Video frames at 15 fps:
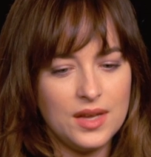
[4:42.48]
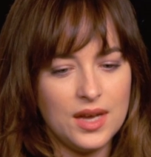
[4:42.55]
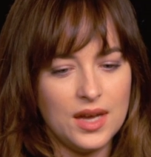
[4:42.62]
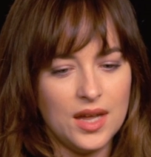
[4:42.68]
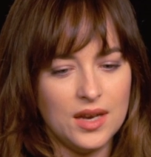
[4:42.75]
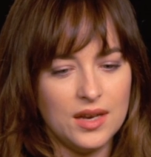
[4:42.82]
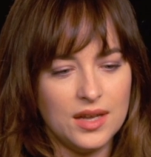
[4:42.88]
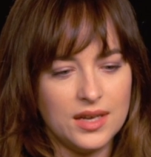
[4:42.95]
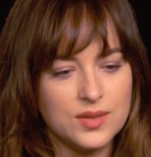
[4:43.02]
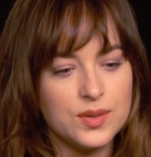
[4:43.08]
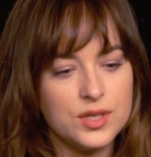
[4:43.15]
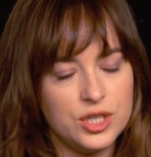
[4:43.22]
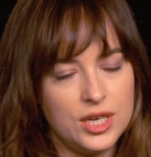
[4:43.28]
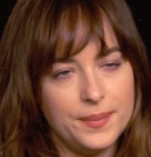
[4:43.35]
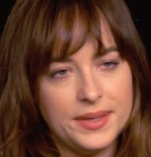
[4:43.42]
and that's
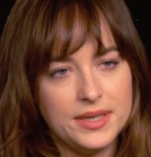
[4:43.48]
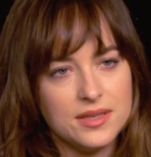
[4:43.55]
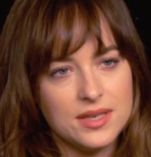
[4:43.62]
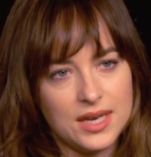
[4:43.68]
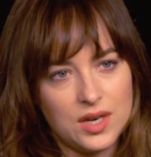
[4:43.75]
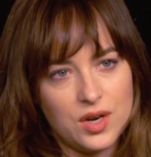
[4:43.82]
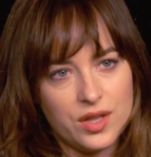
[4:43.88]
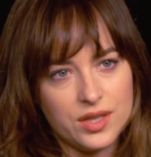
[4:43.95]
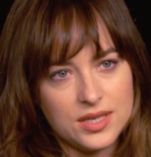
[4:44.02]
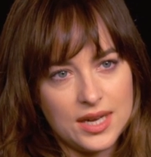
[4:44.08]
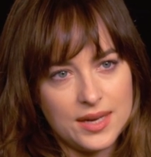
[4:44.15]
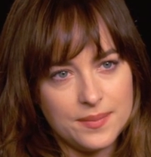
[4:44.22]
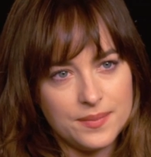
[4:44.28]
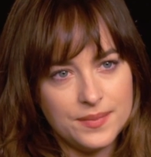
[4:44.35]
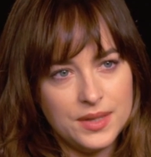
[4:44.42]
what Jamie is like all the
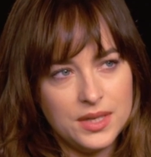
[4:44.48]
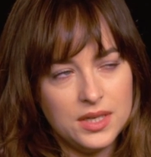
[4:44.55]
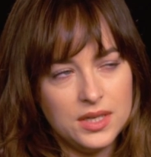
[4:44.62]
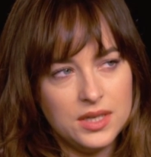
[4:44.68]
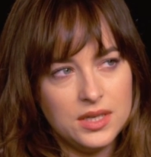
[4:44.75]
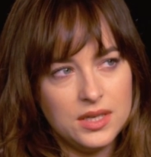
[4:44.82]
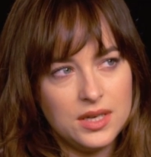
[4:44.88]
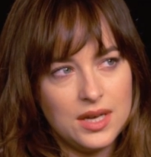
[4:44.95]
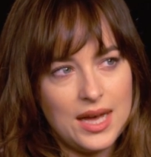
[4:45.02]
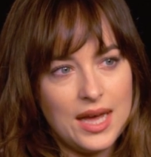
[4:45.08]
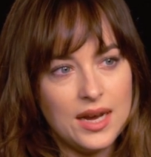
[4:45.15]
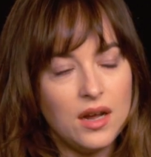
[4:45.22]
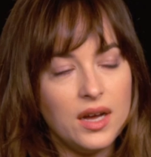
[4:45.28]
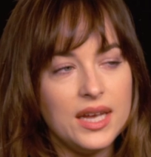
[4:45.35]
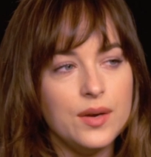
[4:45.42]
time.
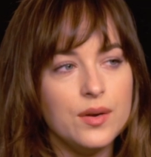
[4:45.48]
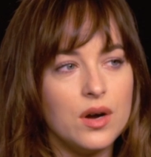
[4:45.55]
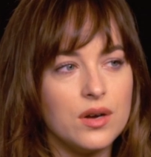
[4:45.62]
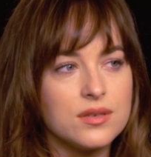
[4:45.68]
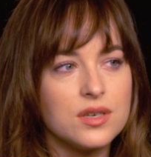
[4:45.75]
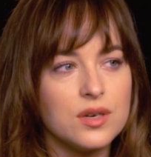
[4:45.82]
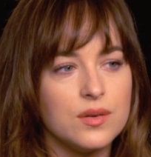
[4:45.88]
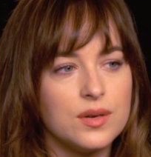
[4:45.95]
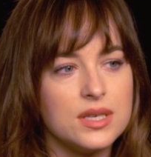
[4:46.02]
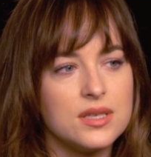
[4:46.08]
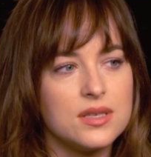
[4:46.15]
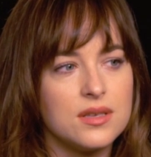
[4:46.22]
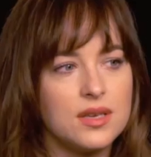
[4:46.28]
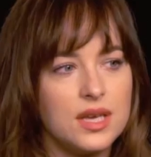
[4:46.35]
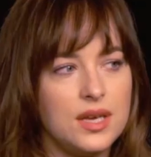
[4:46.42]
And he
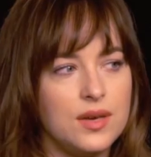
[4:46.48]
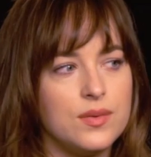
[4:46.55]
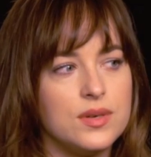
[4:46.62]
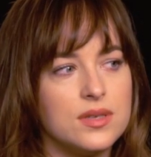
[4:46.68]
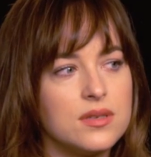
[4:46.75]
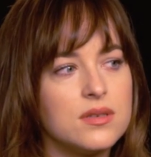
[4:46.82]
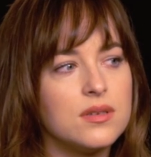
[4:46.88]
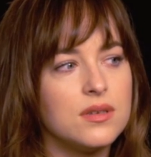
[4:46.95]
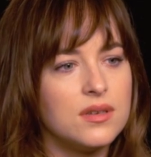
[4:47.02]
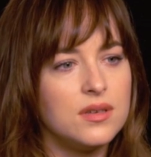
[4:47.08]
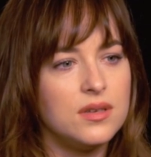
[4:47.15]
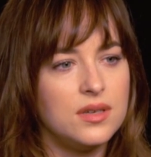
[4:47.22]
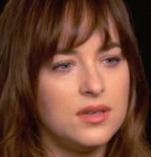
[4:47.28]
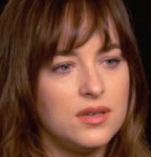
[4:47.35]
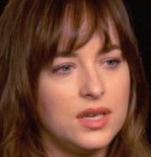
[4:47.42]
was
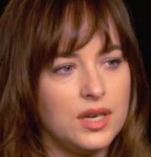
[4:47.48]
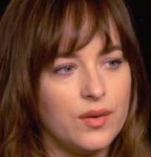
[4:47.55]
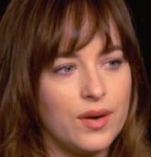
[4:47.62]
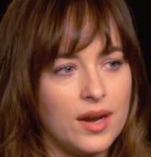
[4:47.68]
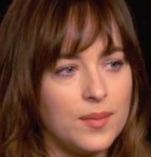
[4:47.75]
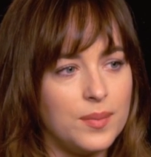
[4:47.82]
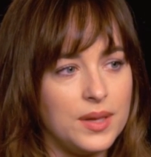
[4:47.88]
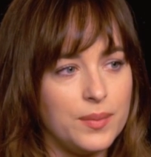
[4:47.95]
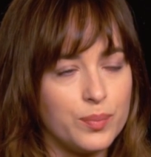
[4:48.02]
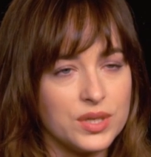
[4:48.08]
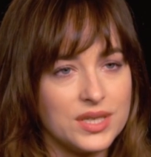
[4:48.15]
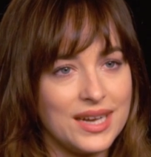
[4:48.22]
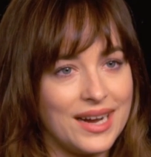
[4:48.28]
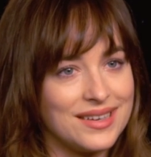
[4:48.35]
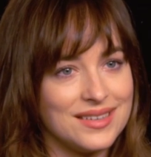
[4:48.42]
incredibly
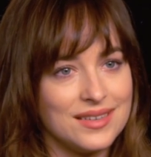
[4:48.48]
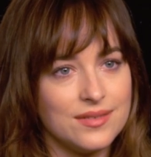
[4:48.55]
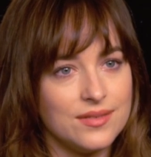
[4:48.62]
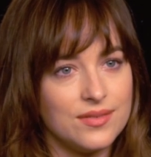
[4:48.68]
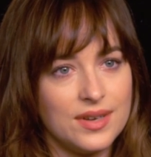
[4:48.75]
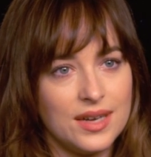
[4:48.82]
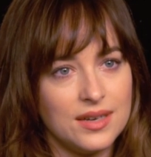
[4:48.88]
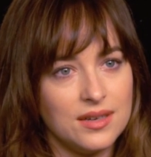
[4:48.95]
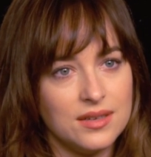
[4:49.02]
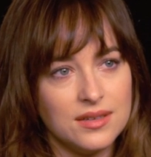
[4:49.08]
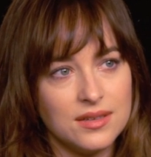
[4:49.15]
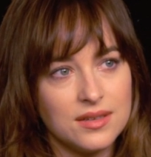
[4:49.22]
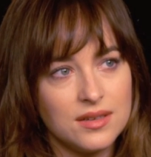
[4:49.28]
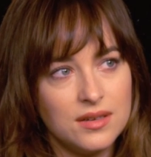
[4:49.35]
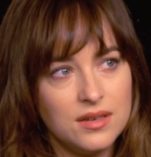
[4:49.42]
protective
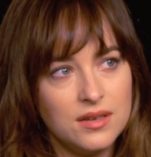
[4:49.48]
and